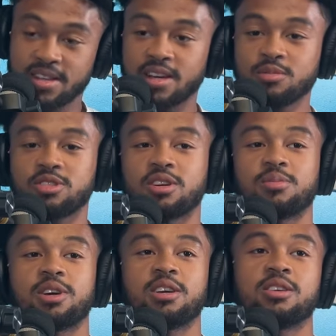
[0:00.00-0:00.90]
I'm straight,
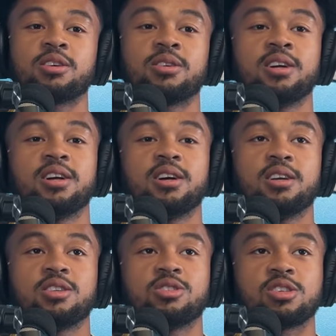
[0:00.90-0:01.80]
man. You know,
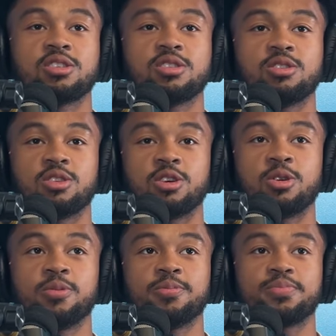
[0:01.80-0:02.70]
just you
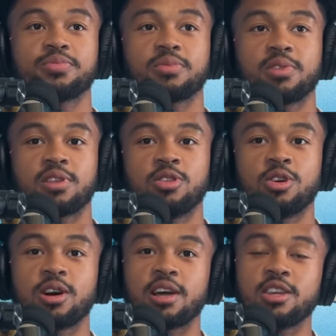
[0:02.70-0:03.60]
know,
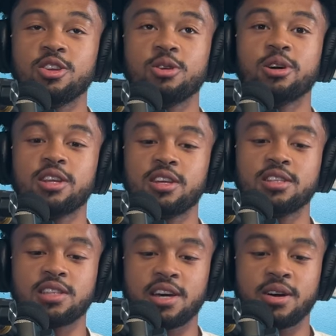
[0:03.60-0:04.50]
no, you know what it is
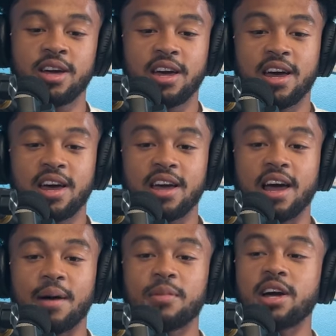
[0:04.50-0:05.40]
now.
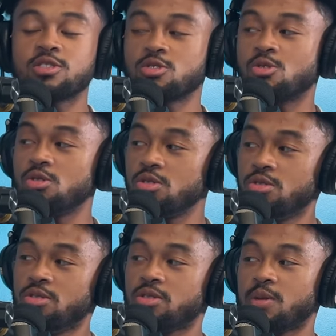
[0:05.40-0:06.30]
I'm not in school,
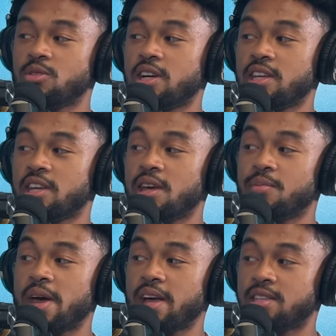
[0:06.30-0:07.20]
so I'm trying to get
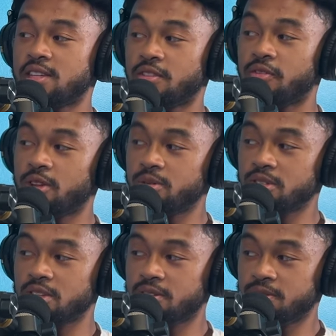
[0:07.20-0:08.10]
back to the flow of
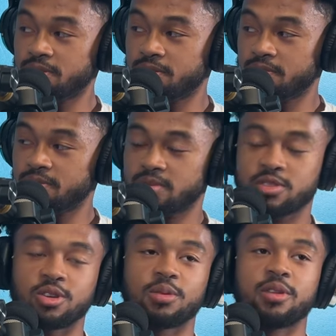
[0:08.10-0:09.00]
stuff. Mm-hmm.
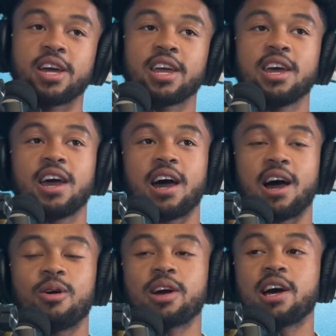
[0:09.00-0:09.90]
So I'm like
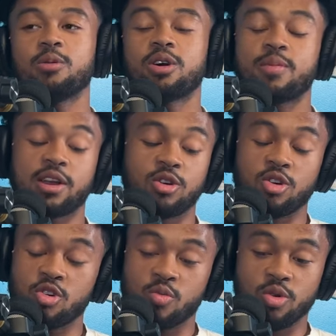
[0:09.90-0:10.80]
I don't gotta worry about no
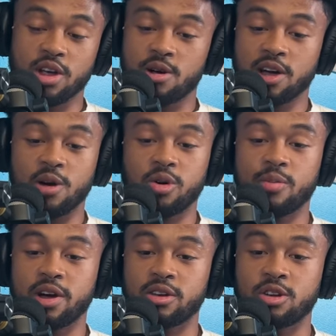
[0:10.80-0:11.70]
homework. I don't gotta worry
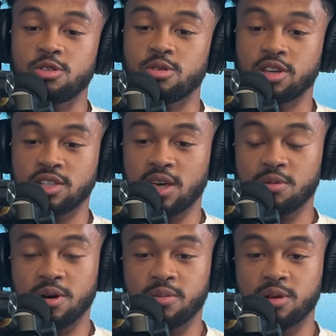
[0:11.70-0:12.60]
about no exam
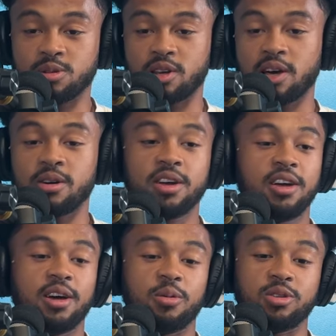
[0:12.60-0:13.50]
coming up. So now
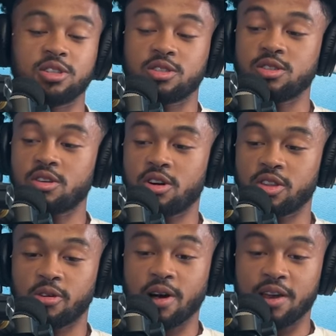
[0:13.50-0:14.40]
we just on the
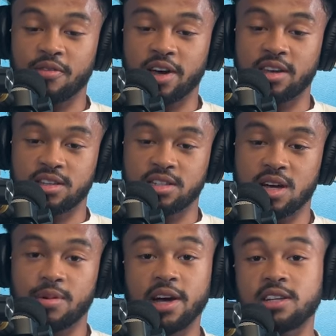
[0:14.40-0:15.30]
grind finding a
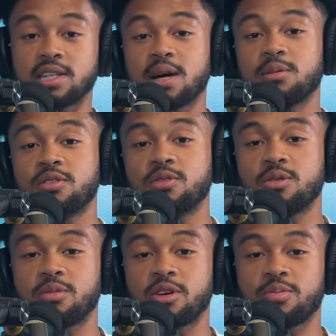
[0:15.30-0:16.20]
job. I got a job interview
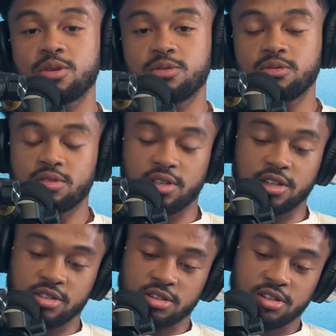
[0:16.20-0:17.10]
tomorrow, people. Yes,
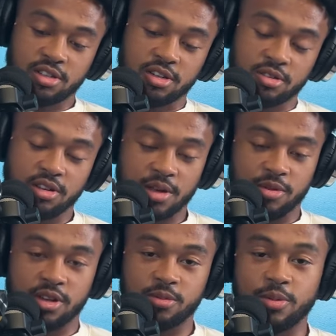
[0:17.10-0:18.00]
sir. You know, clap it
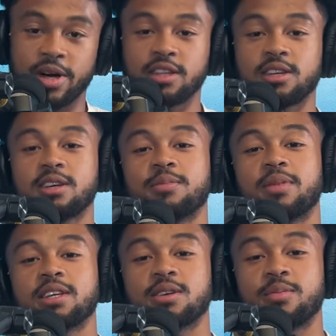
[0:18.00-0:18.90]
up. We about to
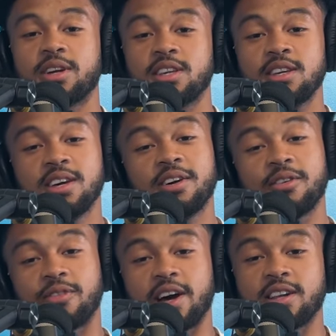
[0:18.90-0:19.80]
make some money
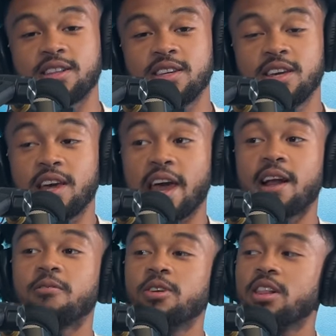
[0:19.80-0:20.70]
finally. And I
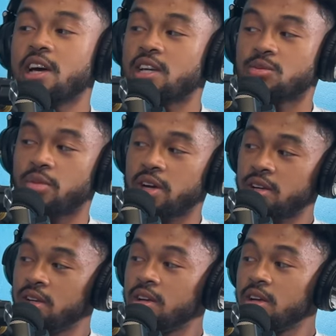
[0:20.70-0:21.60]
realized, bruh,
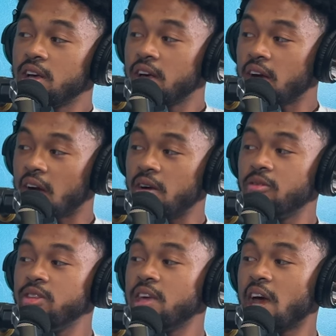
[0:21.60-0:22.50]
I
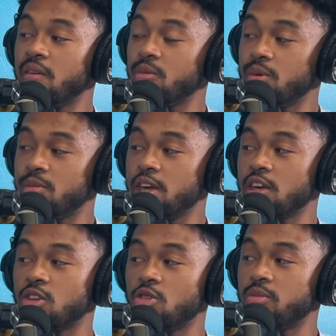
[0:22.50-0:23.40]
really haven't been
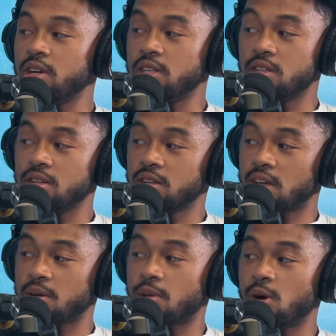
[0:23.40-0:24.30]
making no money
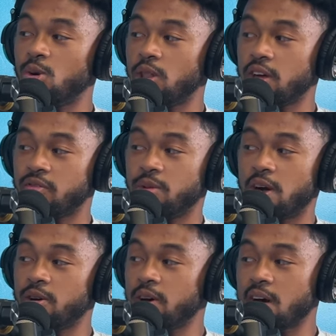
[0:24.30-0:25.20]
like my whole life, bro. I
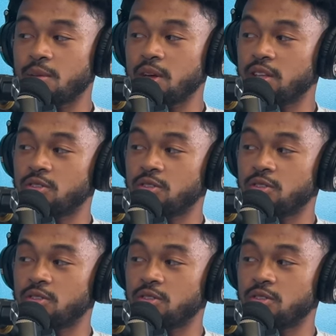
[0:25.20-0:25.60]
don't know how I made this